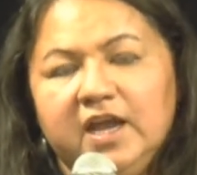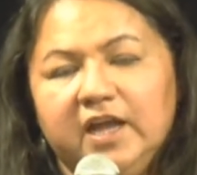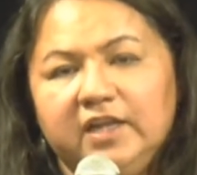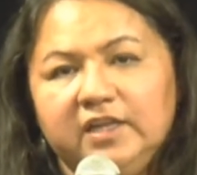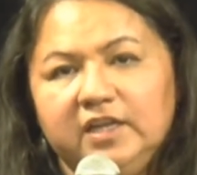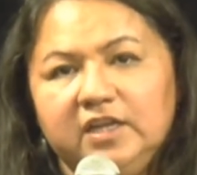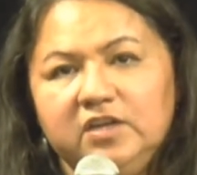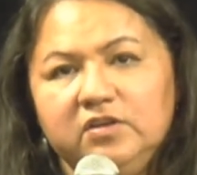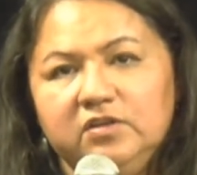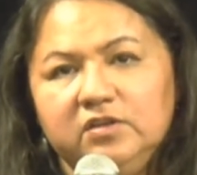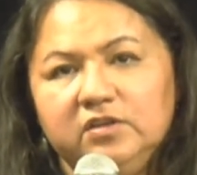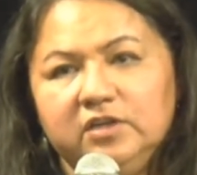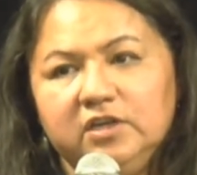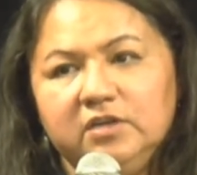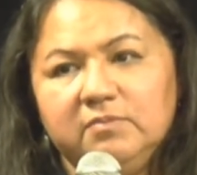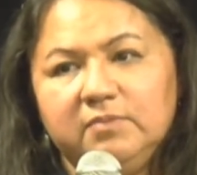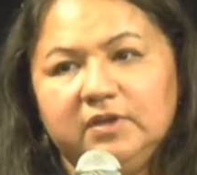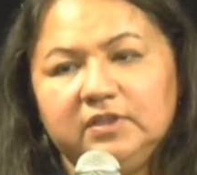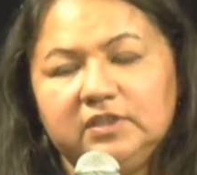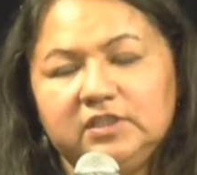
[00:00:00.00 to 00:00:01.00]
And then you learn
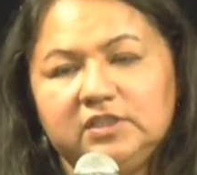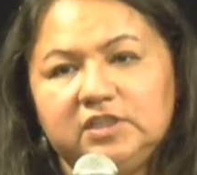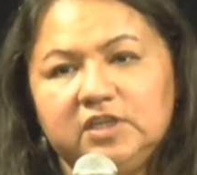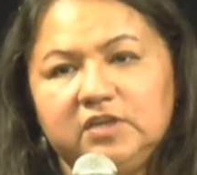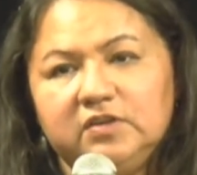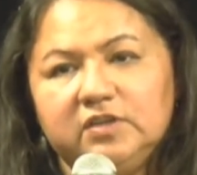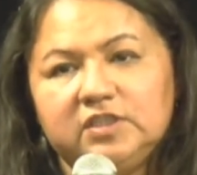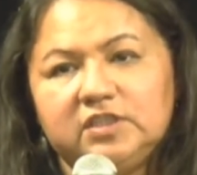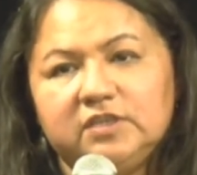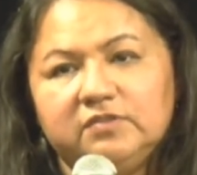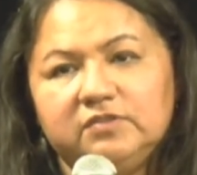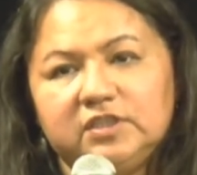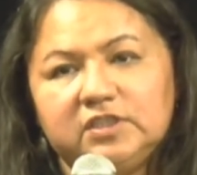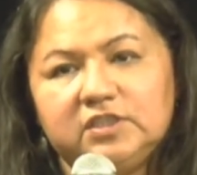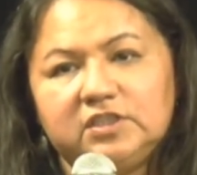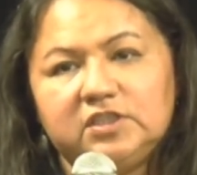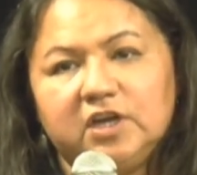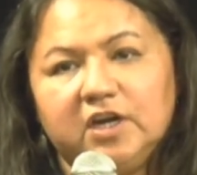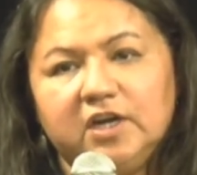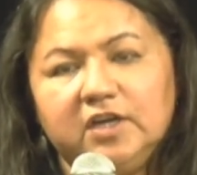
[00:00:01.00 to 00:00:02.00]
about the secrets of the
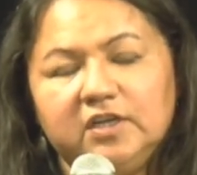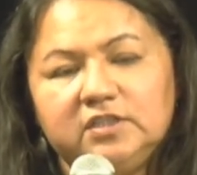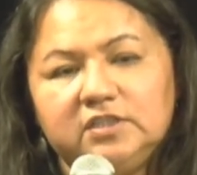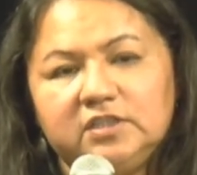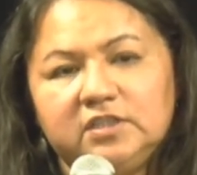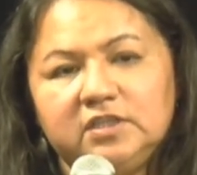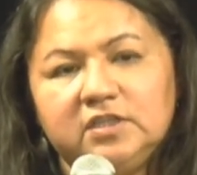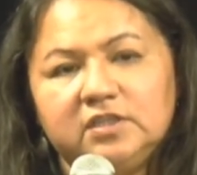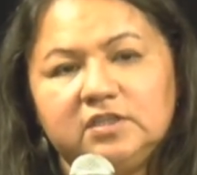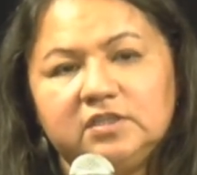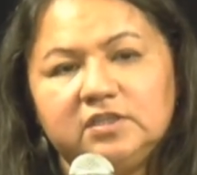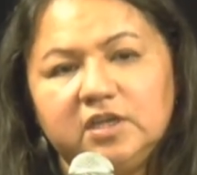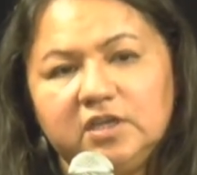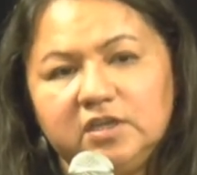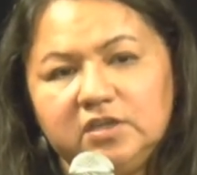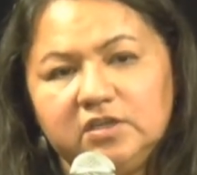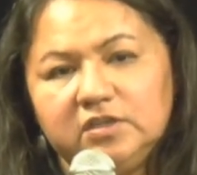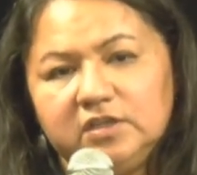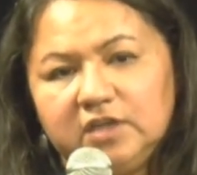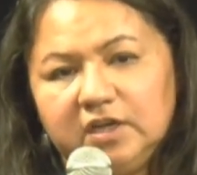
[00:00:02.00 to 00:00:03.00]
stars,
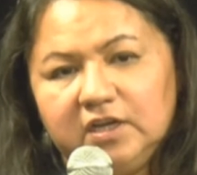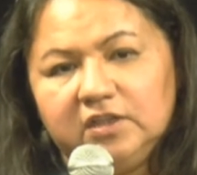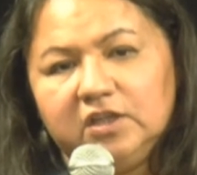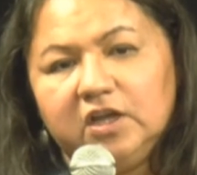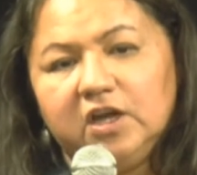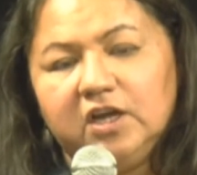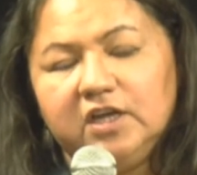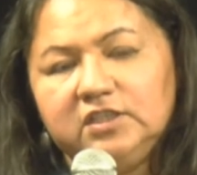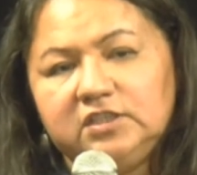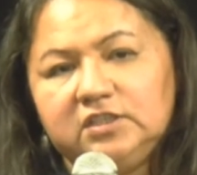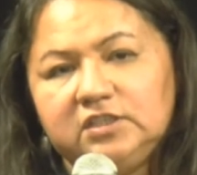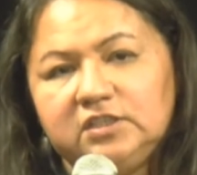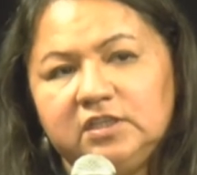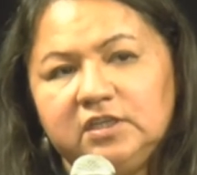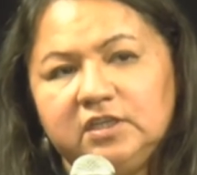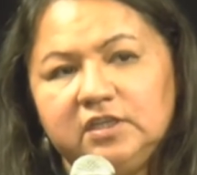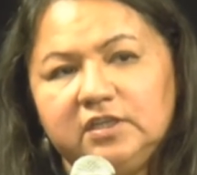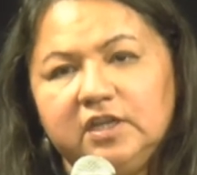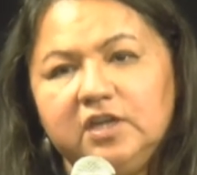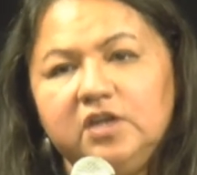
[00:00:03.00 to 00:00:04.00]
the, the laws.
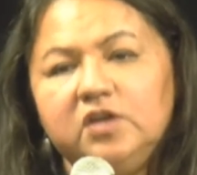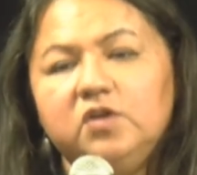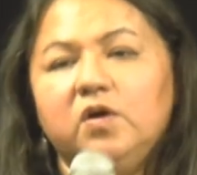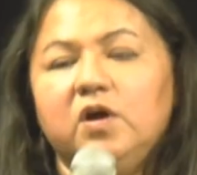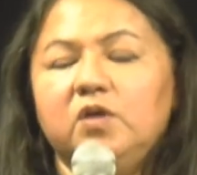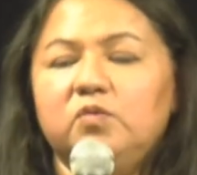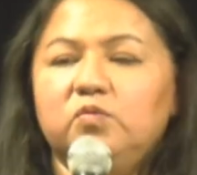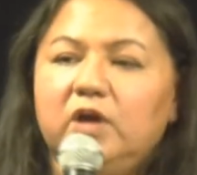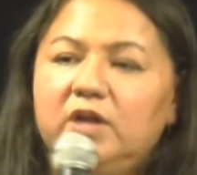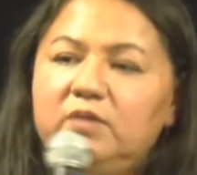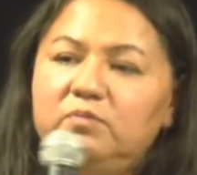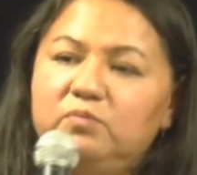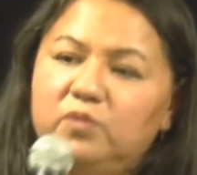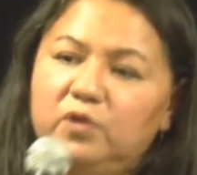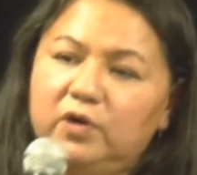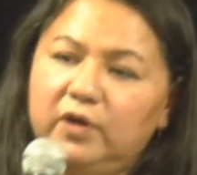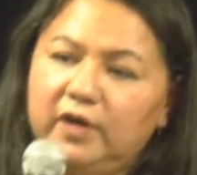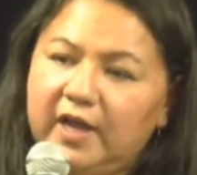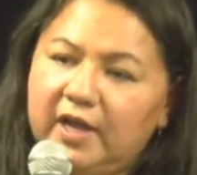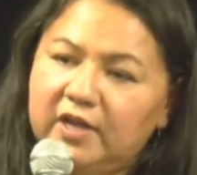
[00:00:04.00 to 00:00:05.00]
Then you go out one
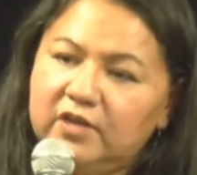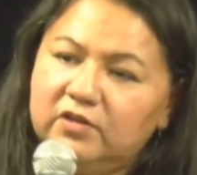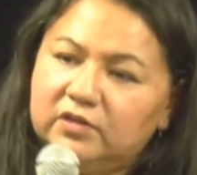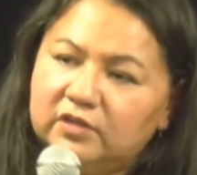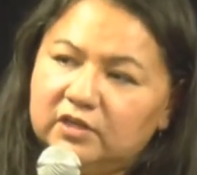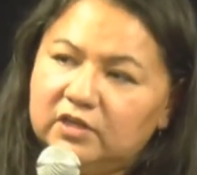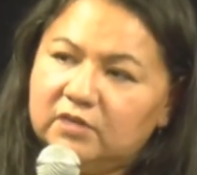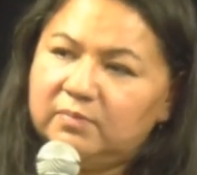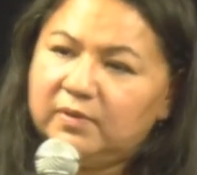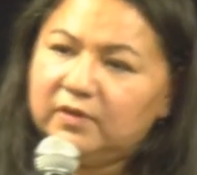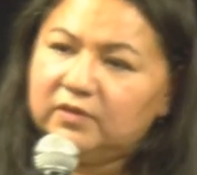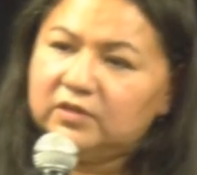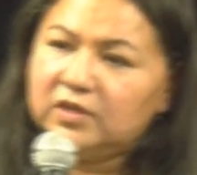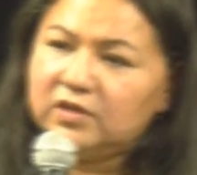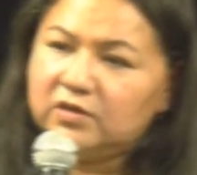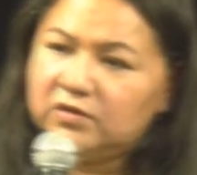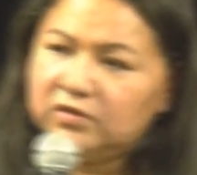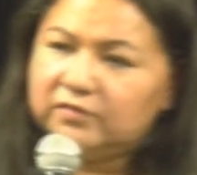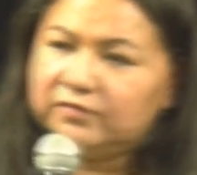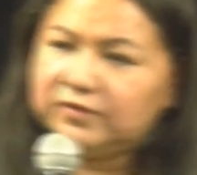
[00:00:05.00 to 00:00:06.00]
more and you learn about the
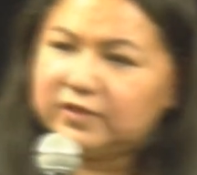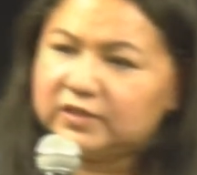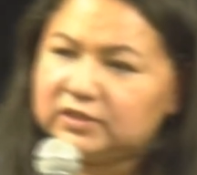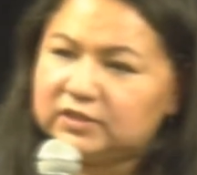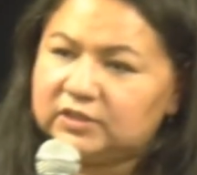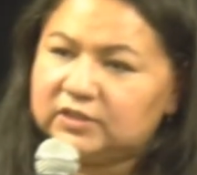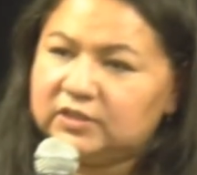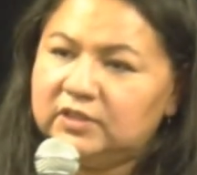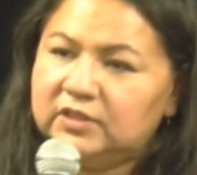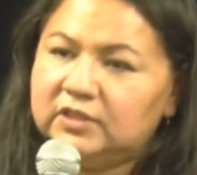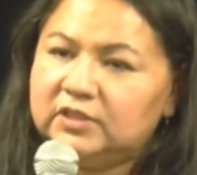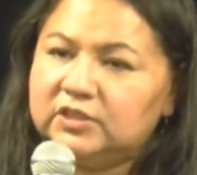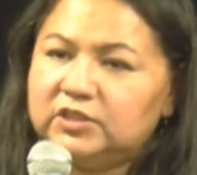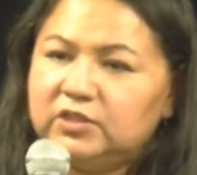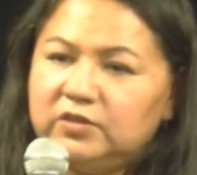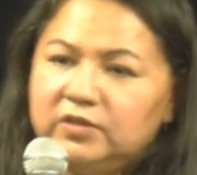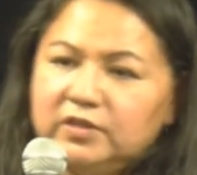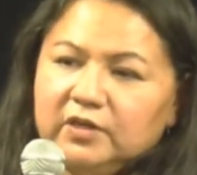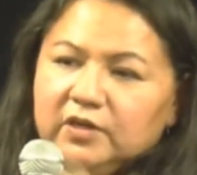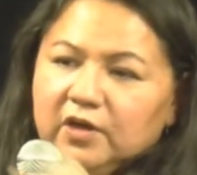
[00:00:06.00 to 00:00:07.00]
universe.
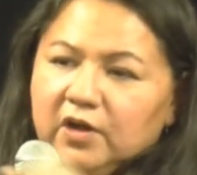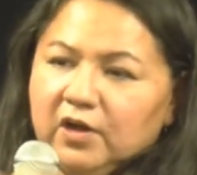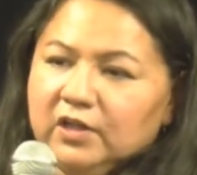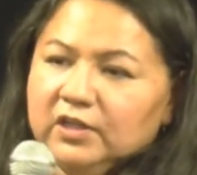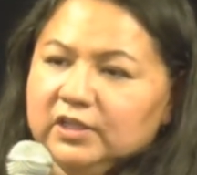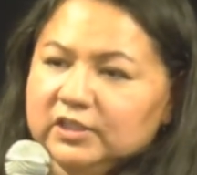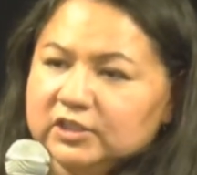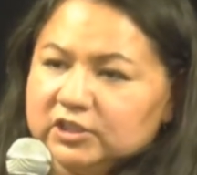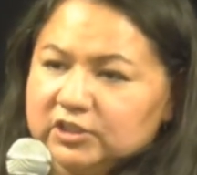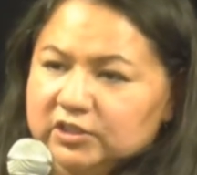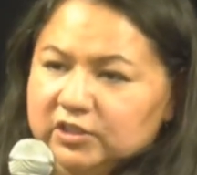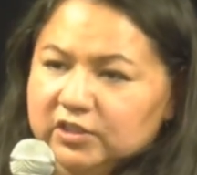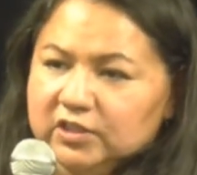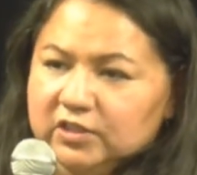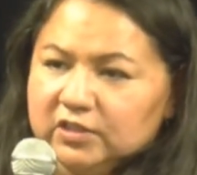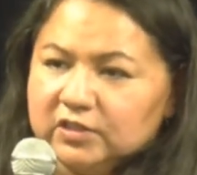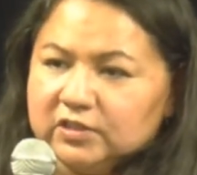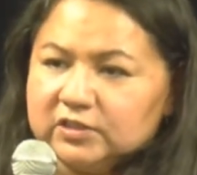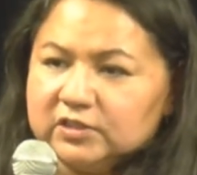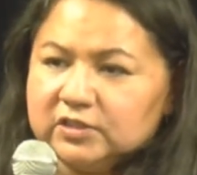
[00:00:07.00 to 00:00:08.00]
So they're all in
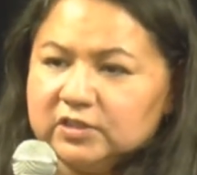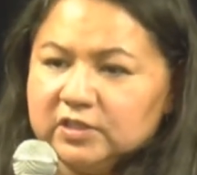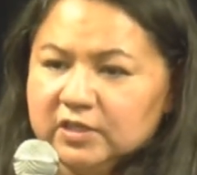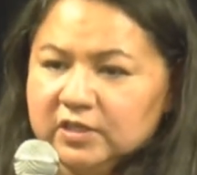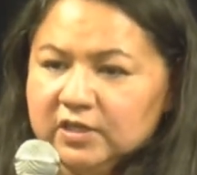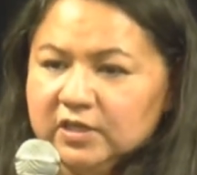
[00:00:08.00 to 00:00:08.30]
circles.